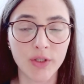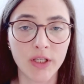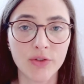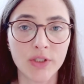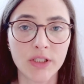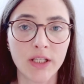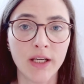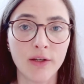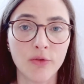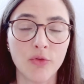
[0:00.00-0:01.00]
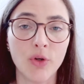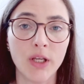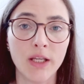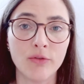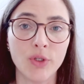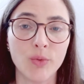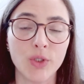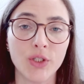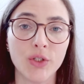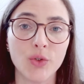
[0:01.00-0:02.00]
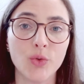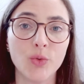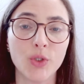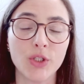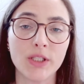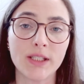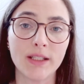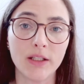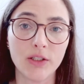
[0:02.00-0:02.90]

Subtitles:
interesting for everyone who wants